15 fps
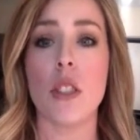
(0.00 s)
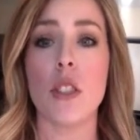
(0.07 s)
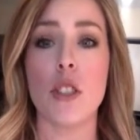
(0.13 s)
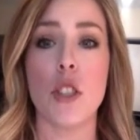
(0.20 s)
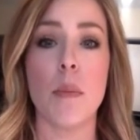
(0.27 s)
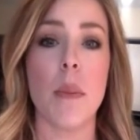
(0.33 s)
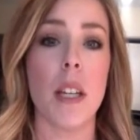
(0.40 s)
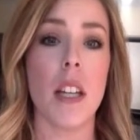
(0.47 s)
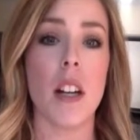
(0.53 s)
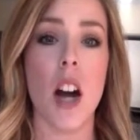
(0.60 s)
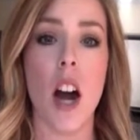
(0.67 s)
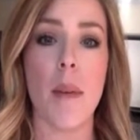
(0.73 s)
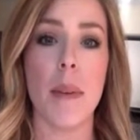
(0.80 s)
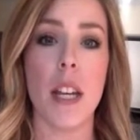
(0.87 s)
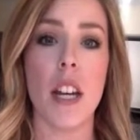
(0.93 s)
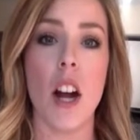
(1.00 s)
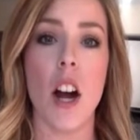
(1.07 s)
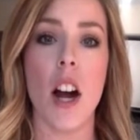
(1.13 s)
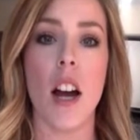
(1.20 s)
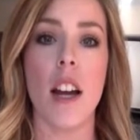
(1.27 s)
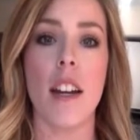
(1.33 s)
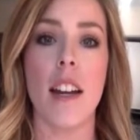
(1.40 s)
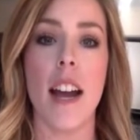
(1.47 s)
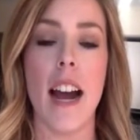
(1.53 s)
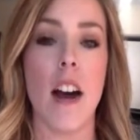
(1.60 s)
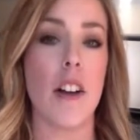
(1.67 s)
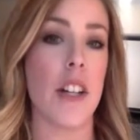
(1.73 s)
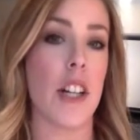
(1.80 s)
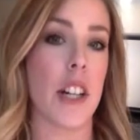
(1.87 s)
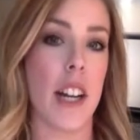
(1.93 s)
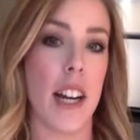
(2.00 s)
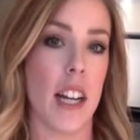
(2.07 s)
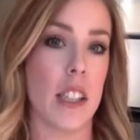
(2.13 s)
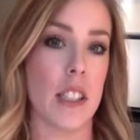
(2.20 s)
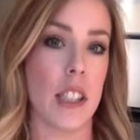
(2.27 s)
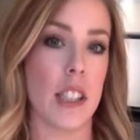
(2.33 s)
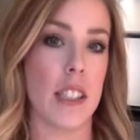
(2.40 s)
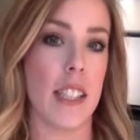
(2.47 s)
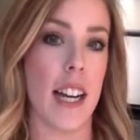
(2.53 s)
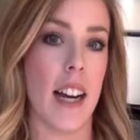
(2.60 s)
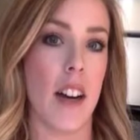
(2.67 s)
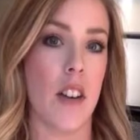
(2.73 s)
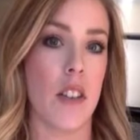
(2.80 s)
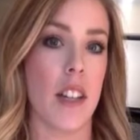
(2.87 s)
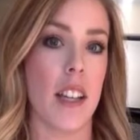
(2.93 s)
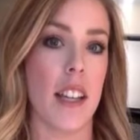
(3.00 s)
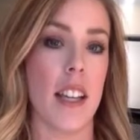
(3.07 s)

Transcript: shoot me a comment on how your hair turned out,